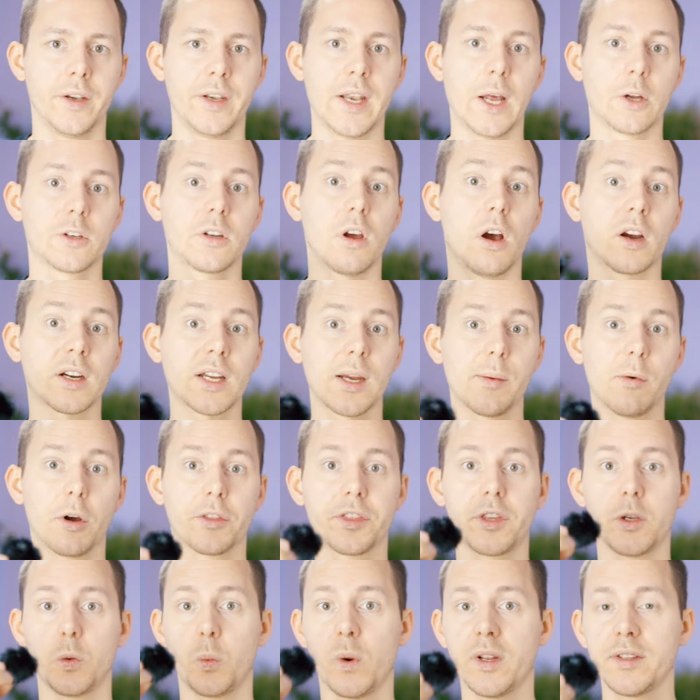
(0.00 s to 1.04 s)
Now talking
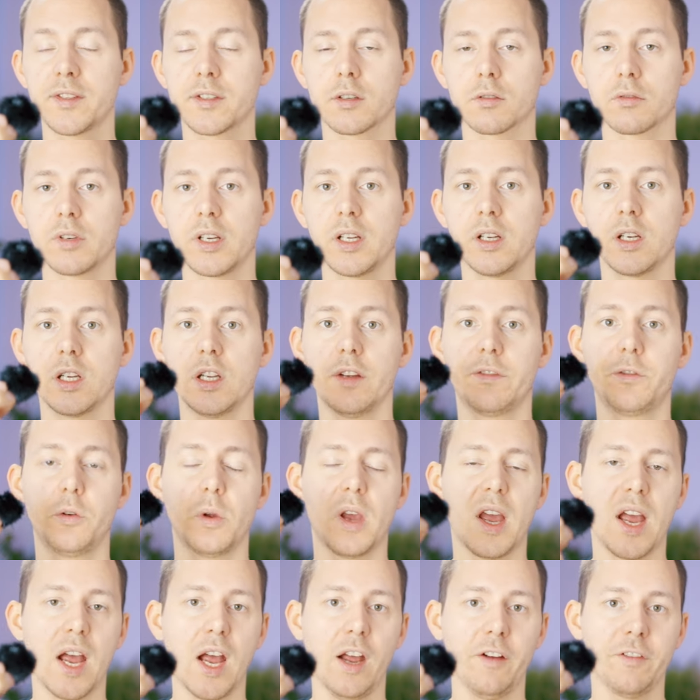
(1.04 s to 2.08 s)
about the windscreen, if you
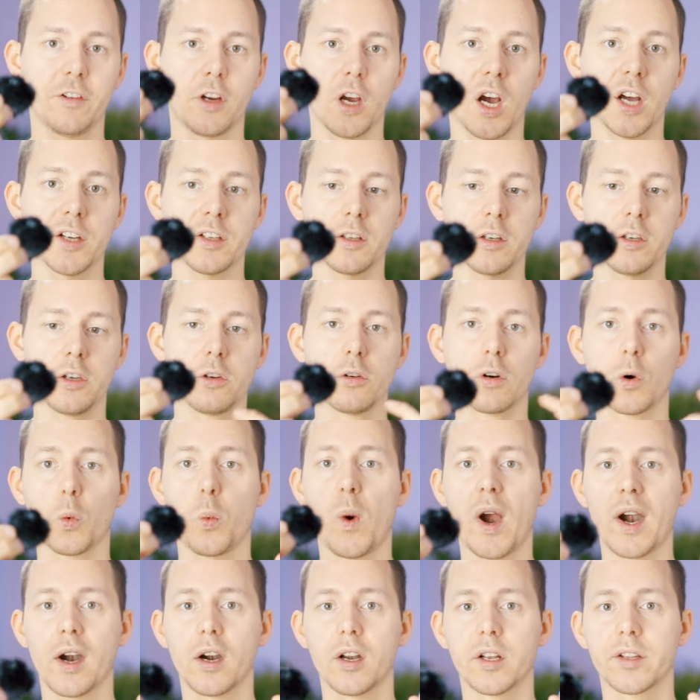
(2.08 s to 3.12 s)
have gotten your
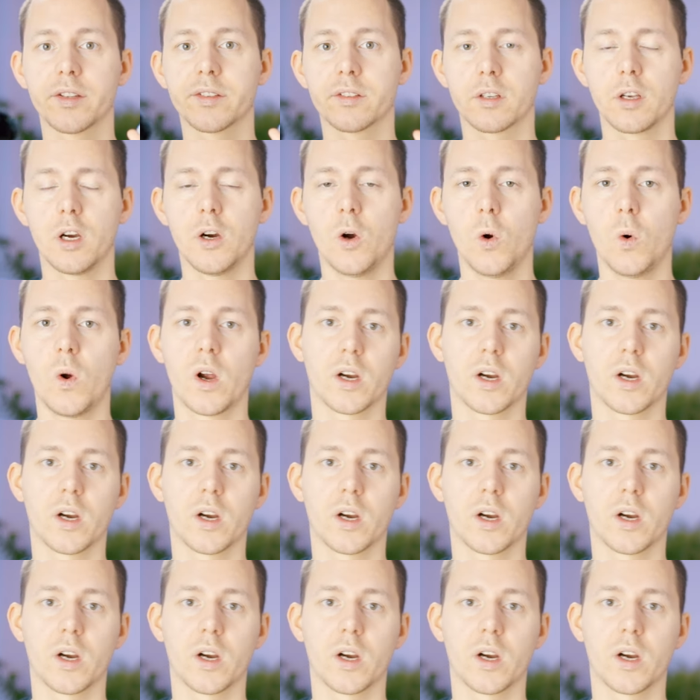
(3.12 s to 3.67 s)
Wireless Go